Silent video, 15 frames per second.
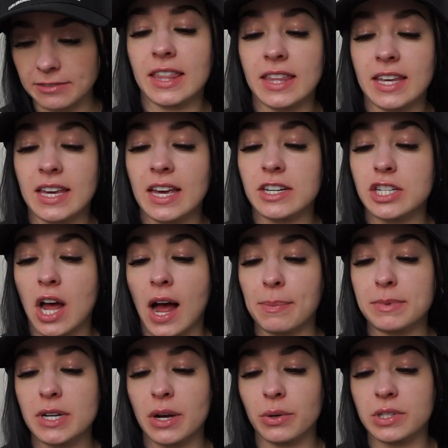The
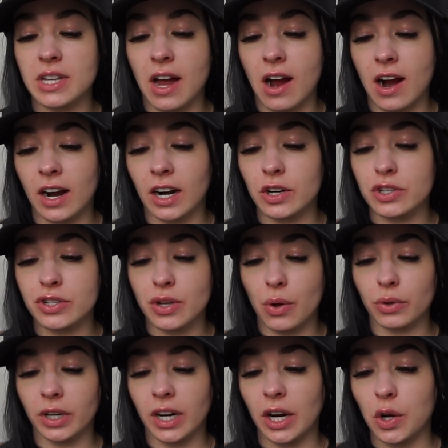top notes are
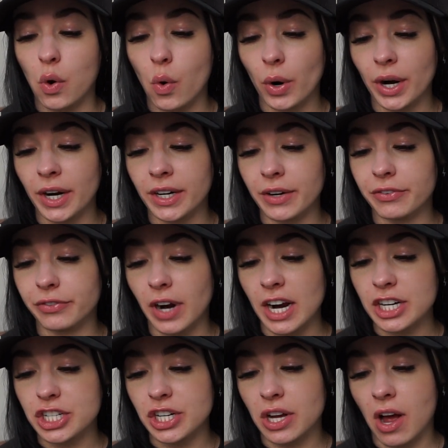Solar Accord,
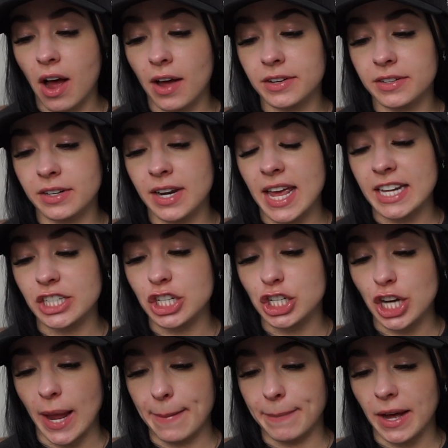Fresh, Cotton, and
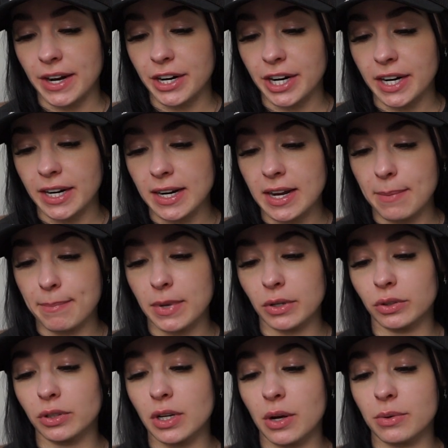Shea Butter.
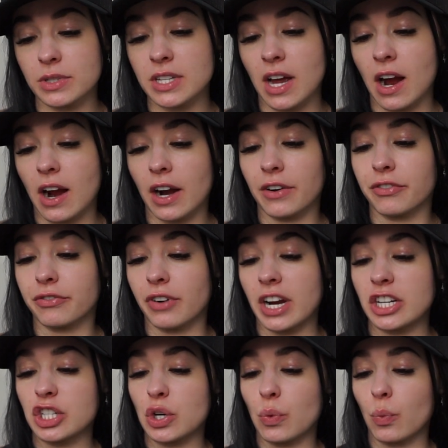Middle notes are
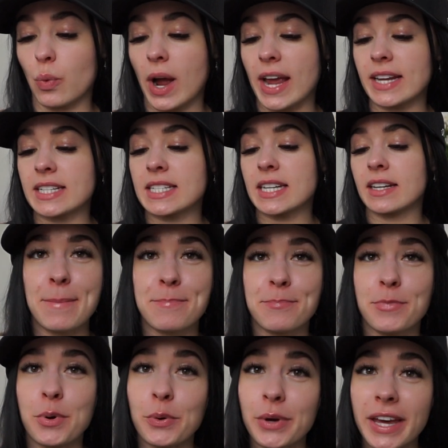French White
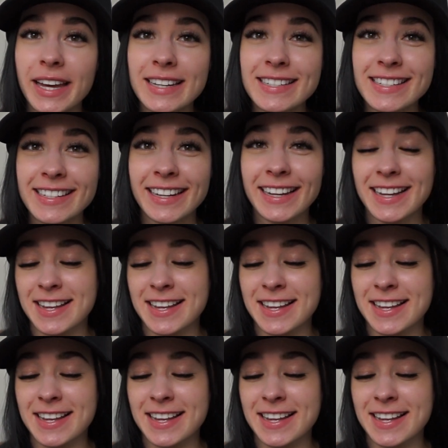Muguet.